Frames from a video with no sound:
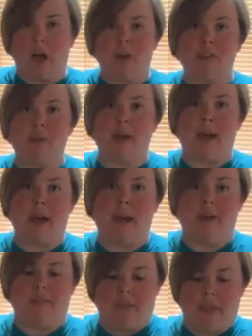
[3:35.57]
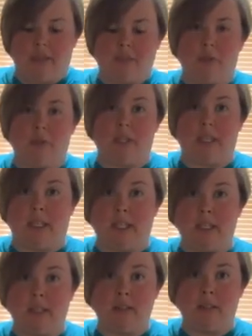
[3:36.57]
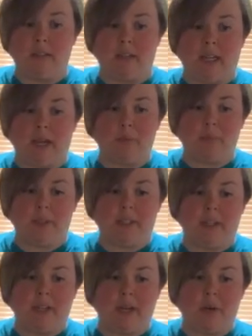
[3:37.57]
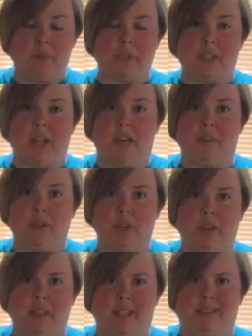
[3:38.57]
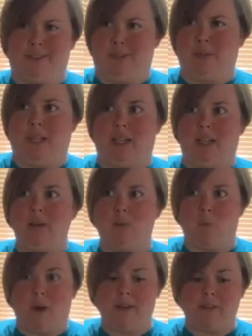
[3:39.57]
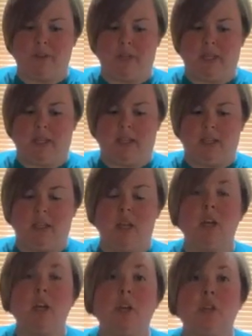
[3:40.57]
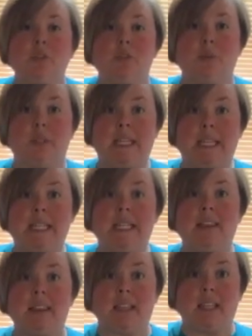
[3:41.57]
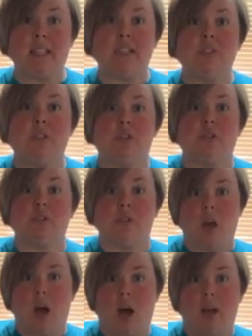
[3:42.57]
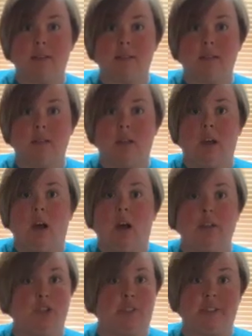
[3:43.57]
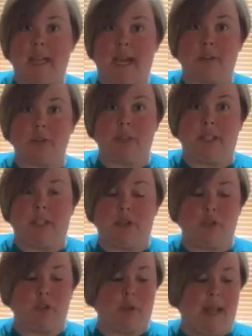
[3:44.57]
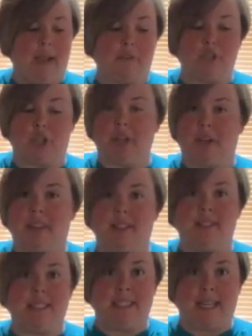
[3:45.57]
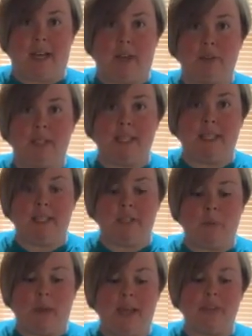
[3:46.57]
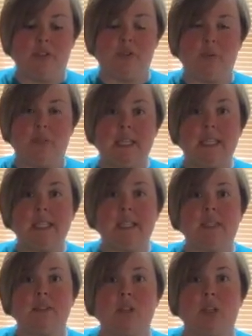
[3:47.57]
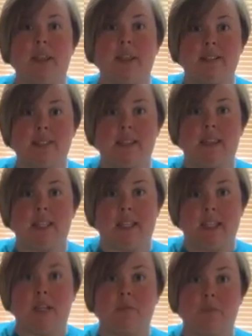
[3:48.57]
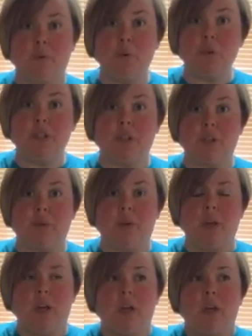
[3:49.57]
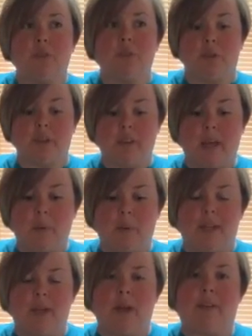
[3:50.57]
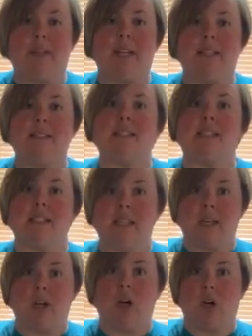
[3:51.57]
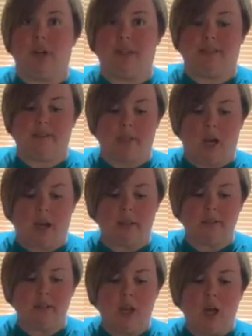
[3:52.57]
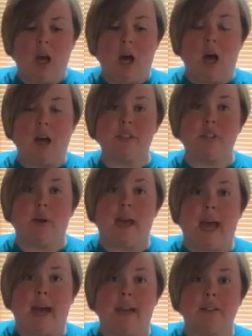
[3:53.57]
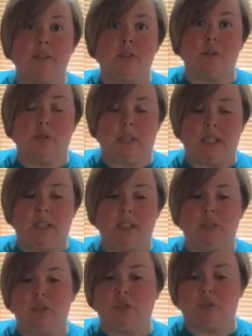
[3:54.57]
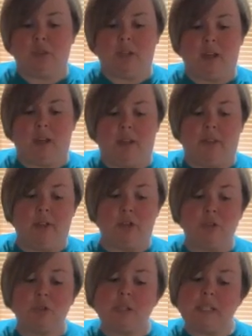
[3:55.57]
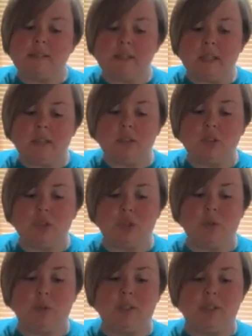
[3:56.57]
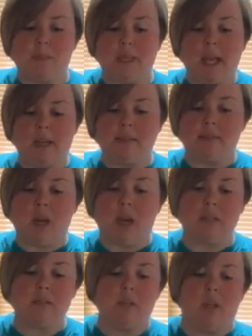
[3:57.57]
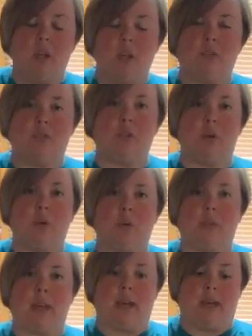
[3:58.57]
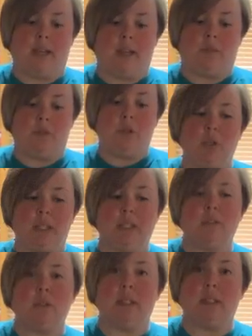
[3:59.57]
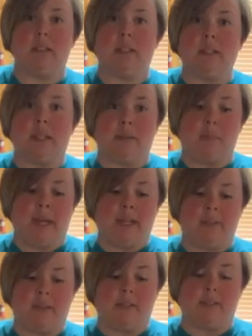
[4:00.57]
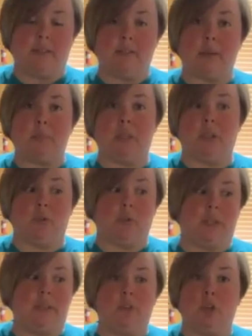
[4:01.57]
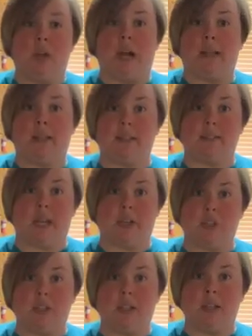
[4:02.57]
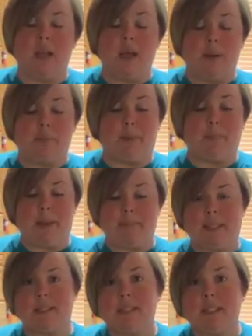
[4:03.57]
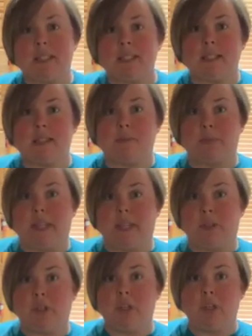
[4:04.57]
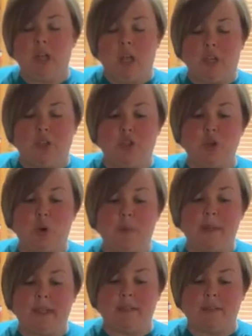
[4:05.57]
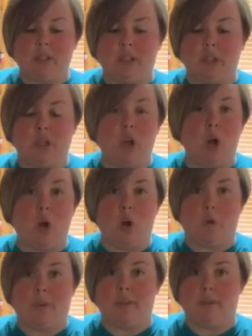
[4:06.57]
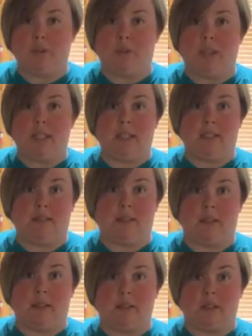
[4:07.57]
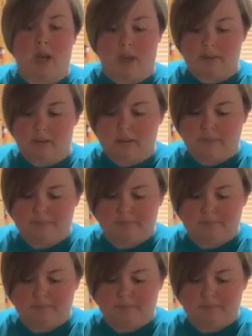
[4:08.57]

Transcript: also have a zucchini that I will put in there, which a lot of you are thinking zucchini. Why zucchini? Zucchini thickens your sauce just naturally. You don't have to cook this down in any way. The zucchini is going to thicken it for you so that way you have a nice thick hearty sauce. Also, it adds zucchini and the nutrients into the spaghetti sauce so that if kids are anything like mine and they see something green, they're not going to touch it. But by mixing this in the blender, nobody's going to know that zucchini is in the sauce.